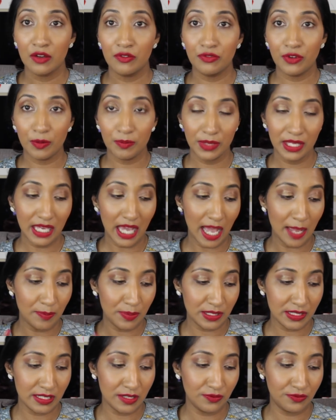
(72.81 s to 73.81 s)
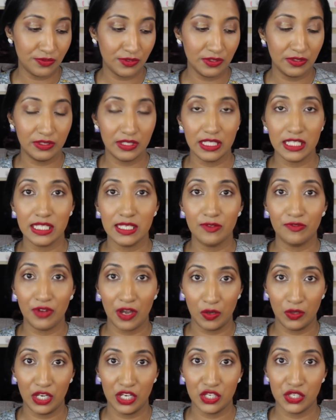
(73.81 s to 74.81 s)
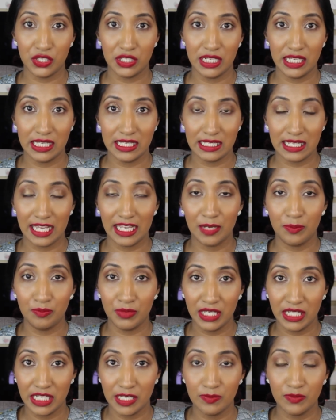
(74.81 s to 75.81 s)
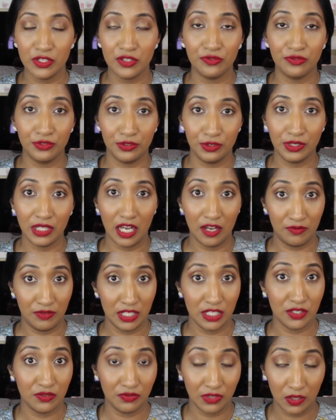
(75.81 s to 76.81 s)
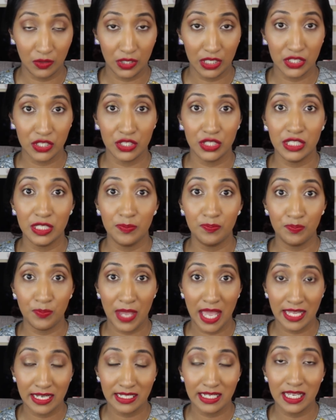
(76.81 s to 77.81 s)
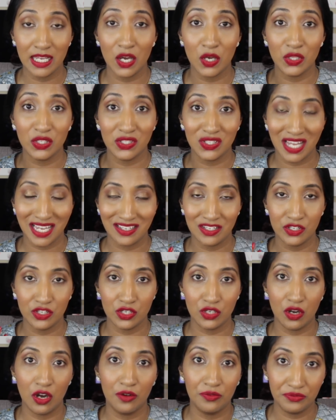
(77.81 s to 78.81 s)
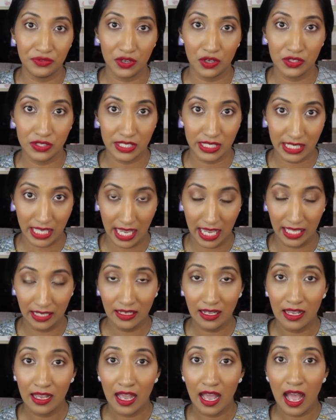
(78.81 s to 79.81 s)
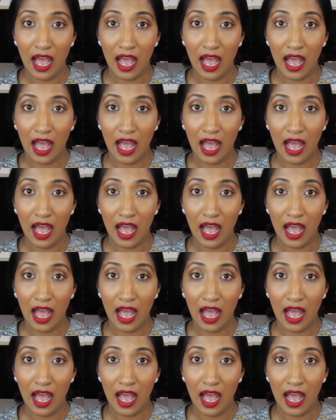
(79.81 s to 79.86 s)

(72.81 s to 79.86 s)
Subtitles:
For me, I personally feel this foundation is like a medium to full coverage foundation depending on the texture of your skin.